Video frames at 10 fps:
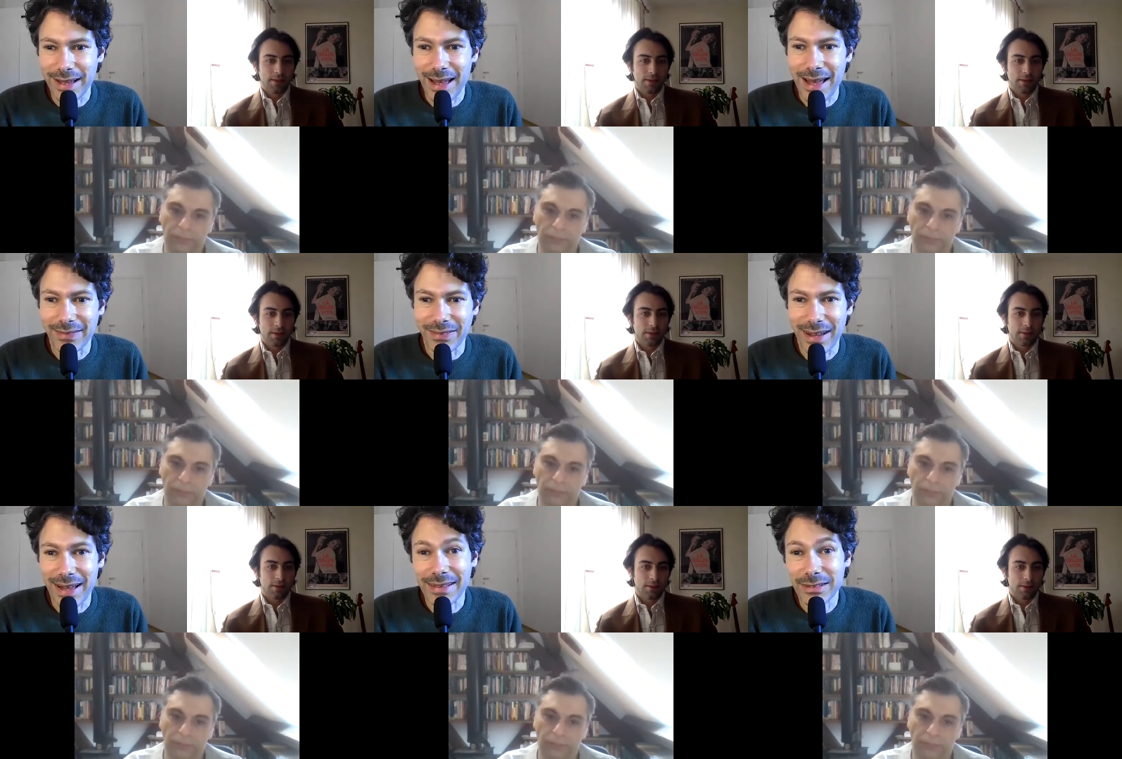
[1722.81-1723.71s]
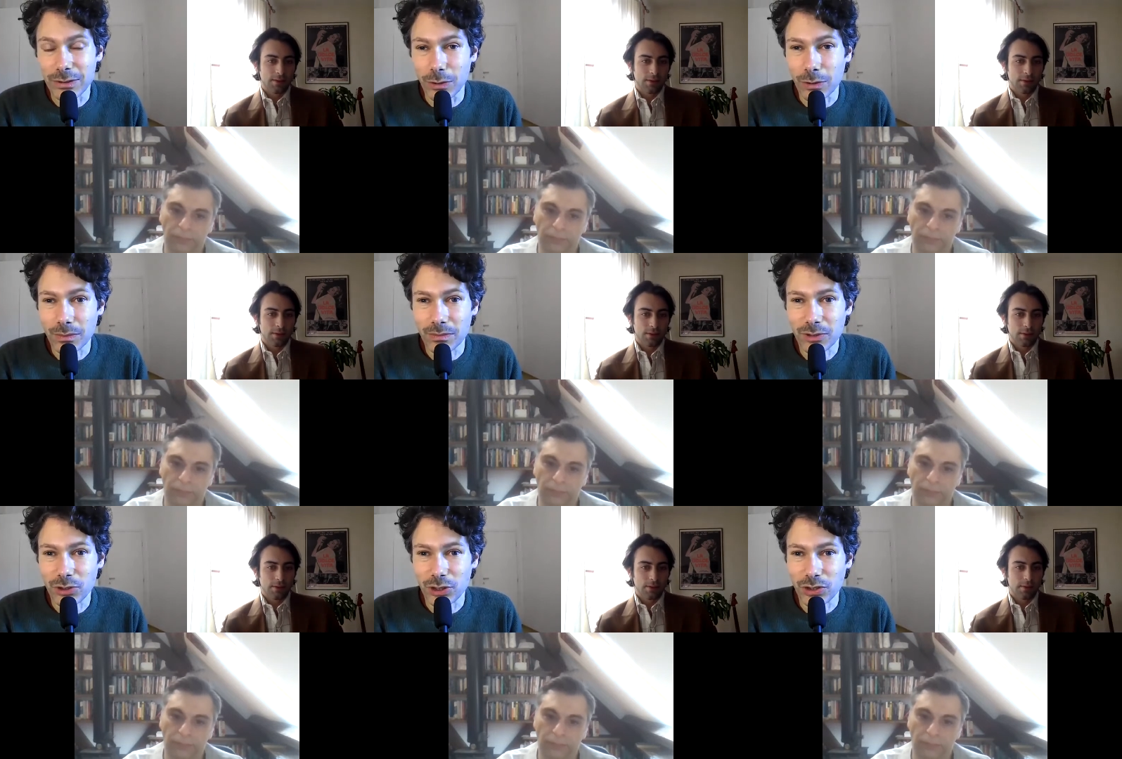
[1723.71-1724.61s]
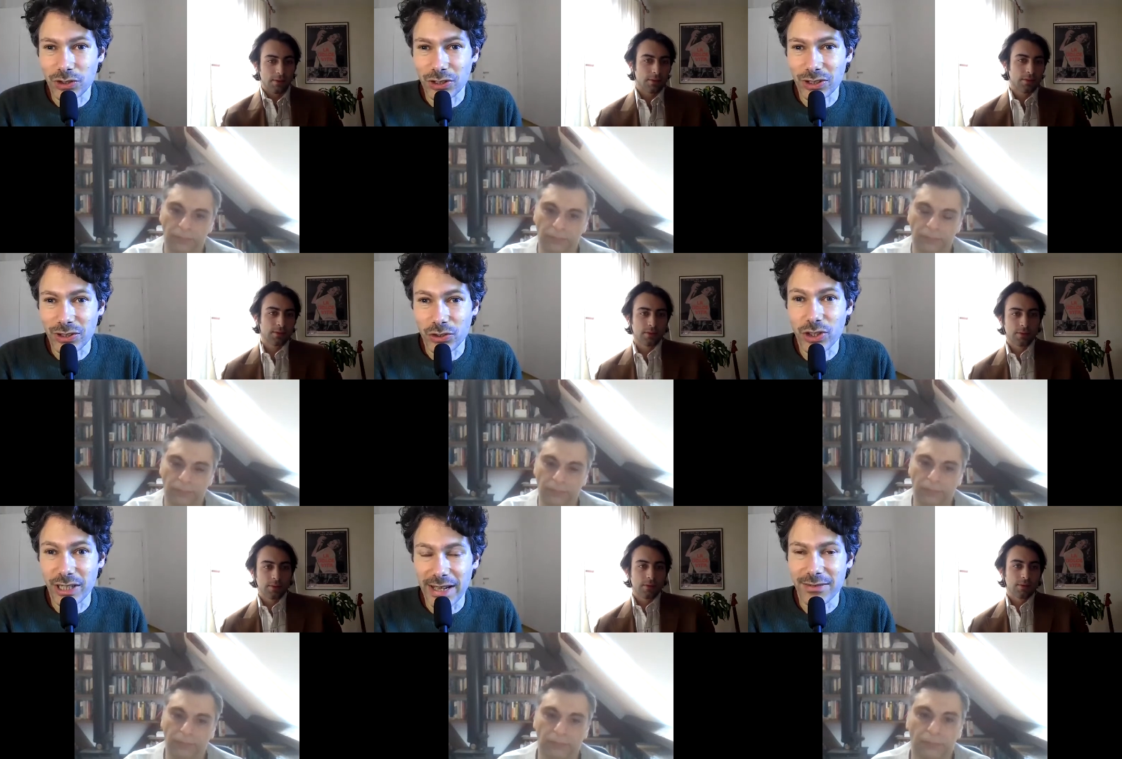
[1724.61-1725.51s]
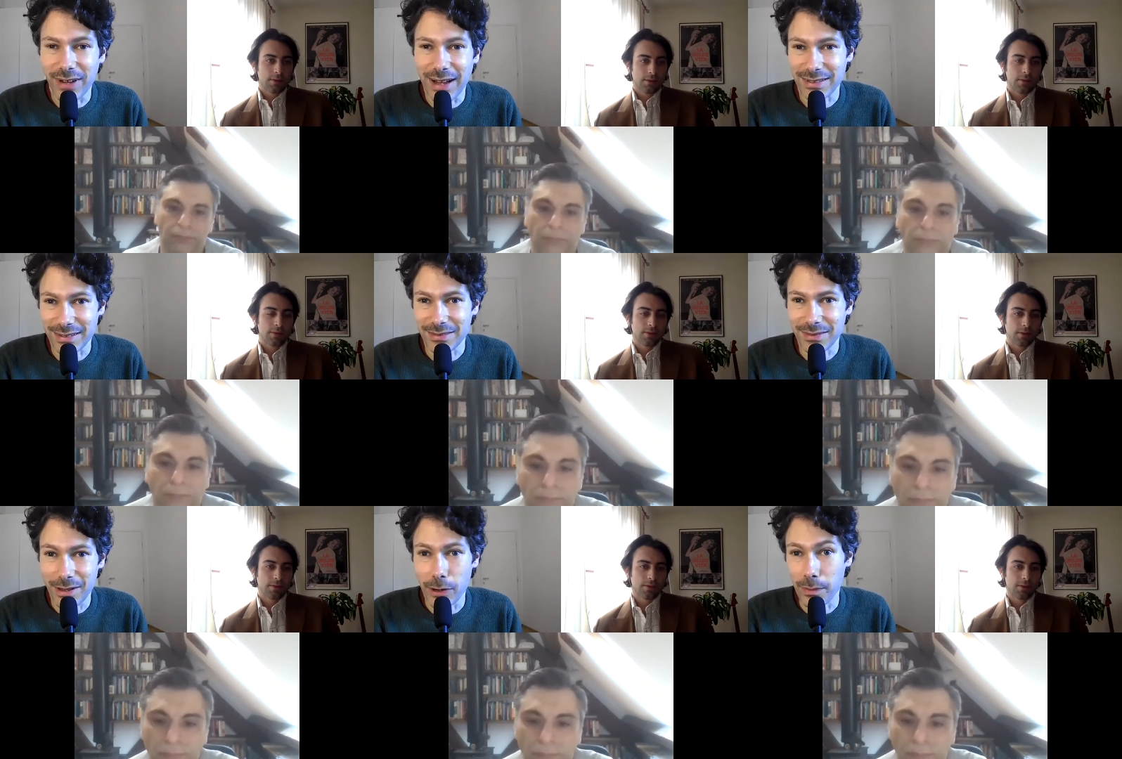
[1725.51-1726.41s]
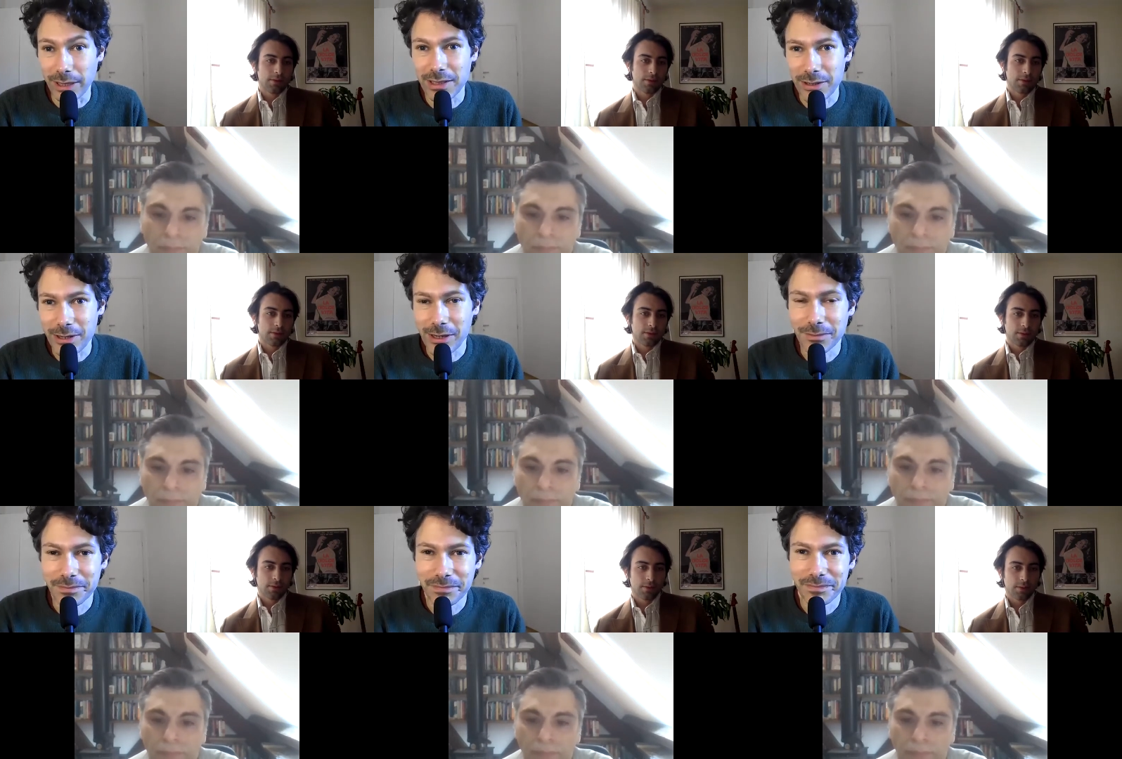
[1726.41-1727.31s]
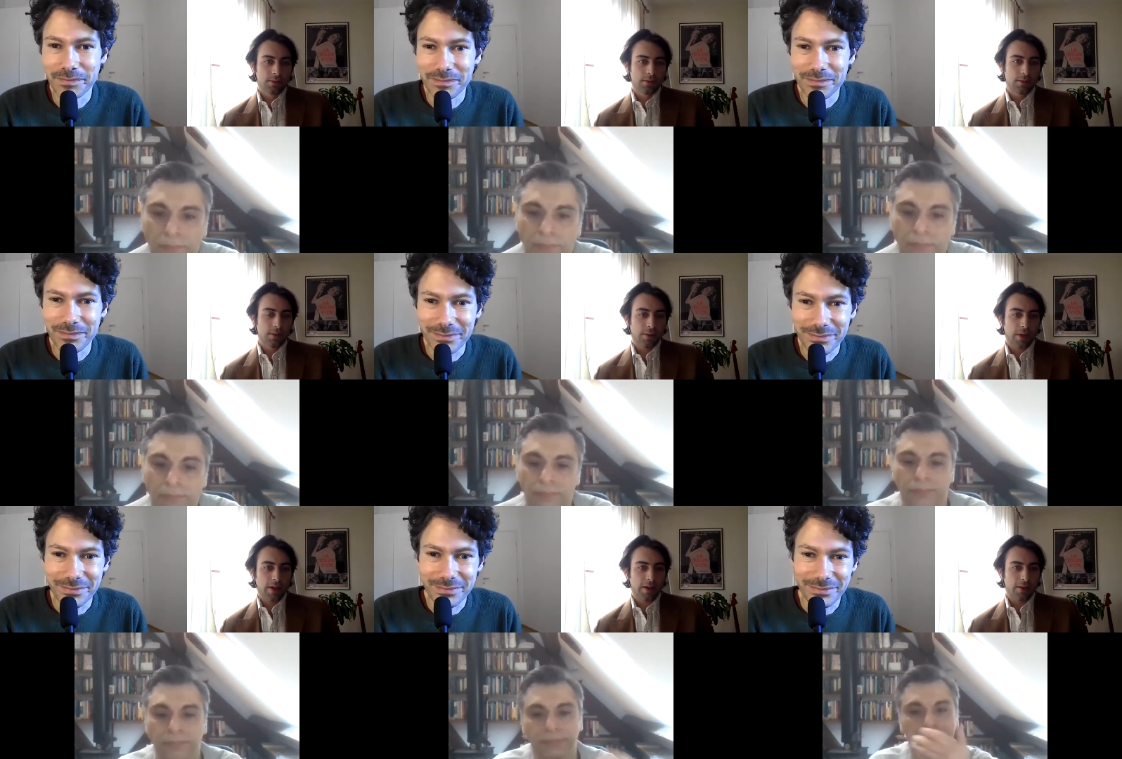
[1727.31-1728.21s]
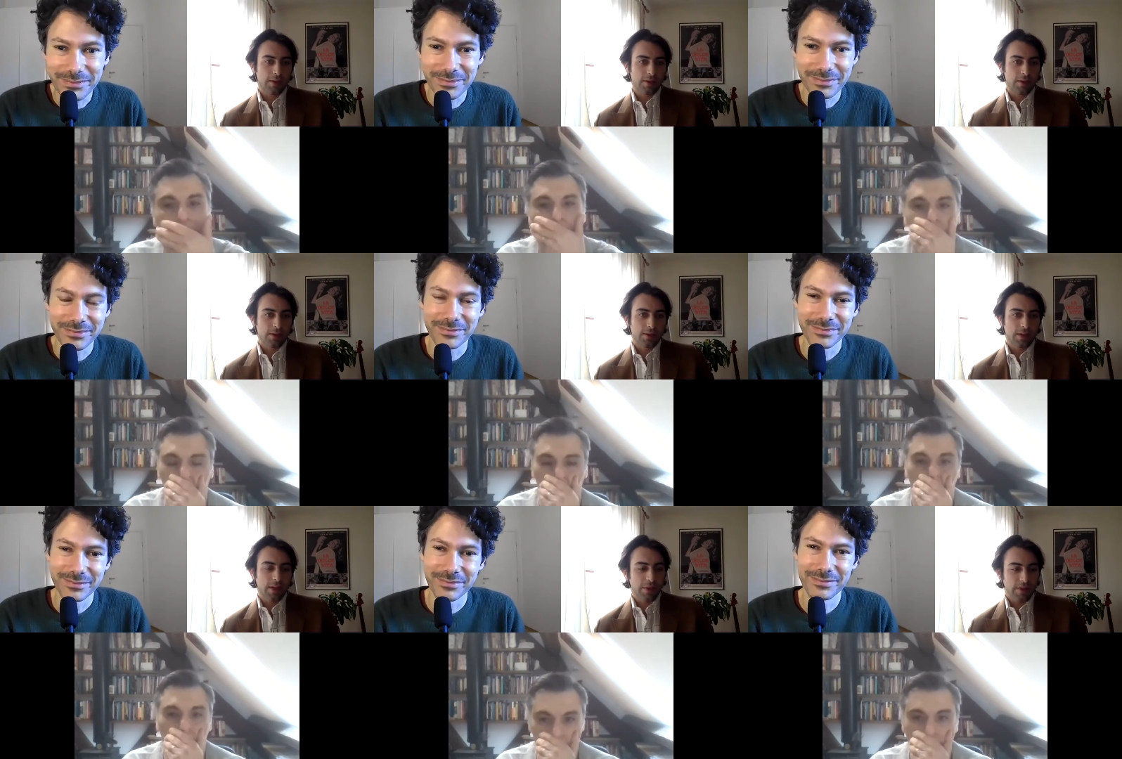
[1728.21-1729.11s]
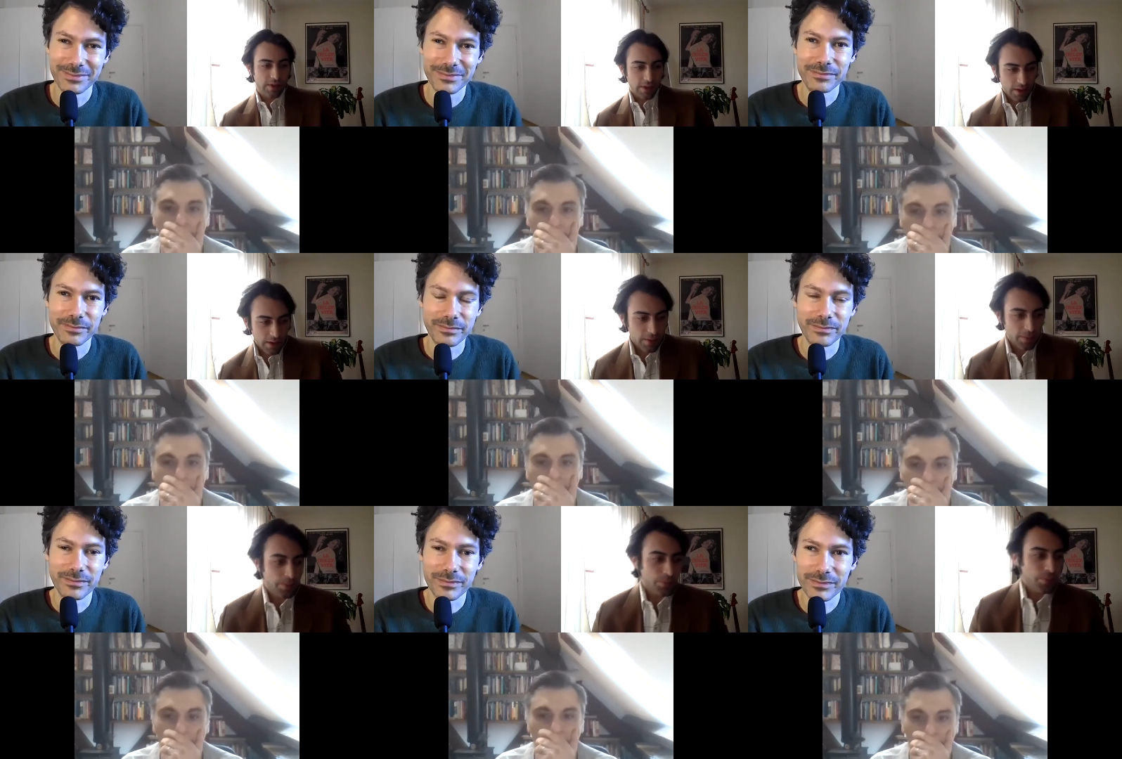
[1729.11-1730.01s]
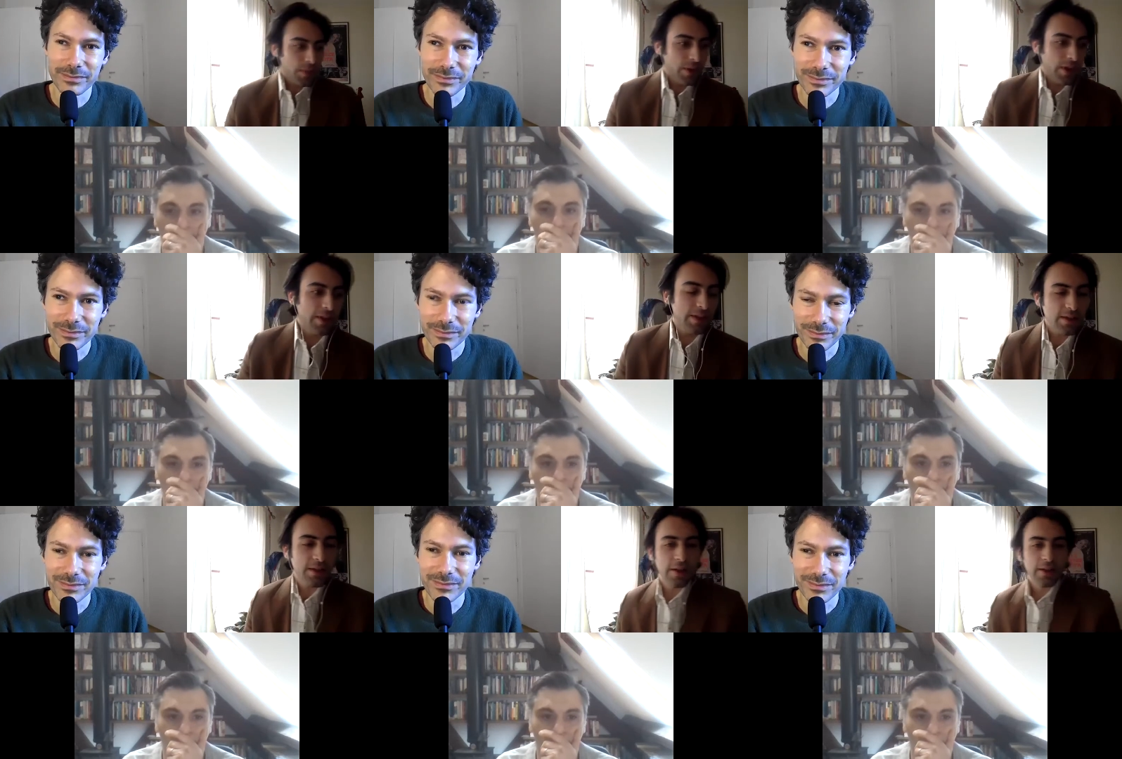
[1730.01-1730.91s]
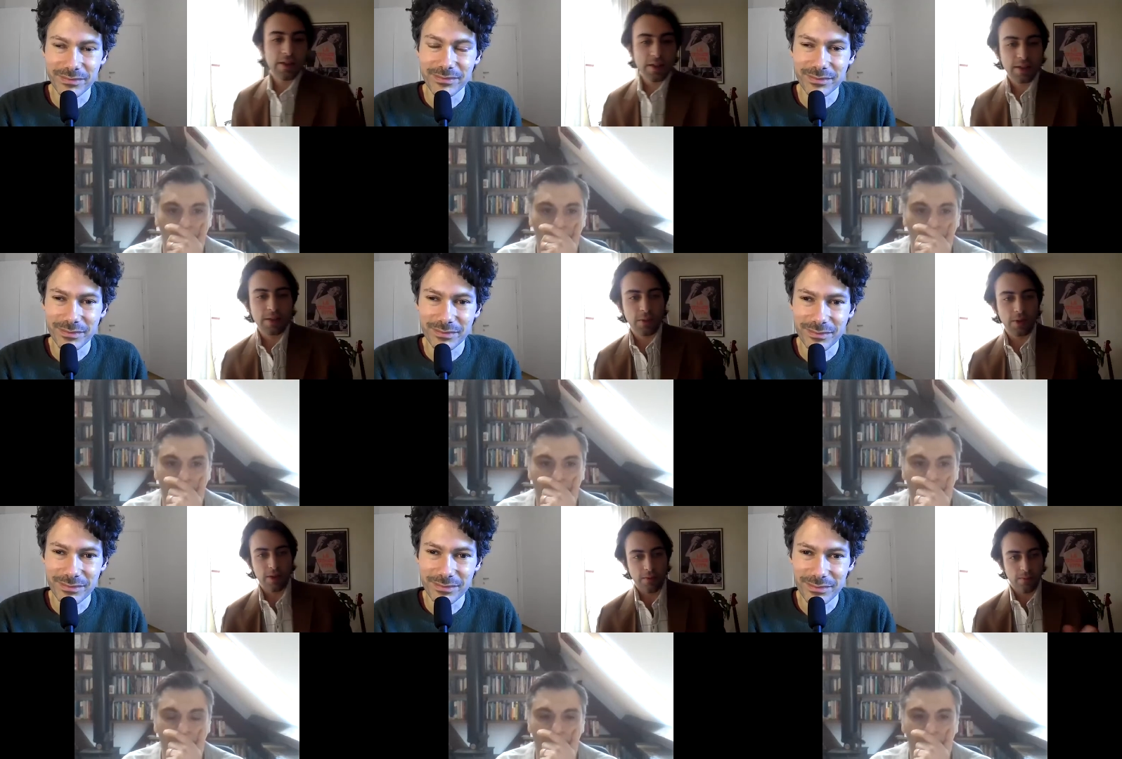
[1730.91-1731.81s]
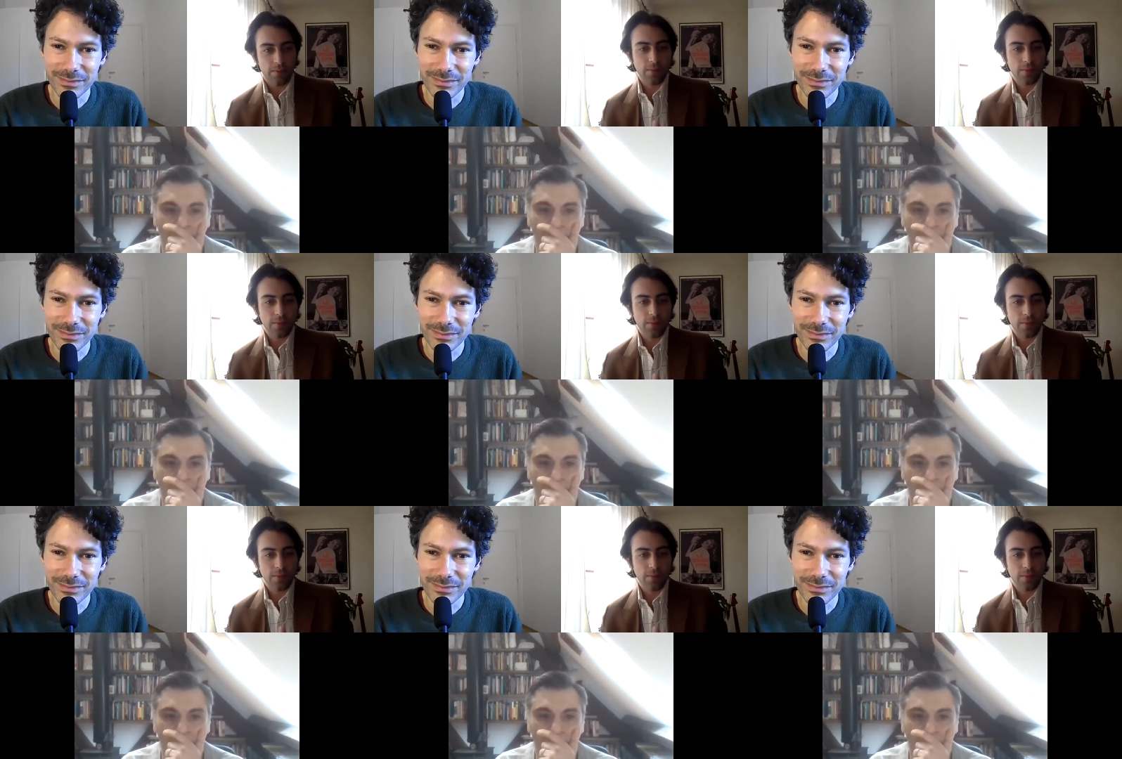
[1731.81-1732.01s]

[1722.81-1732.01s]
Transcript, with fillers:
Speaker 1: And, and so she, she, she gave us her material.
Speaker 2: Wow. It was, it says a lot that this is one of the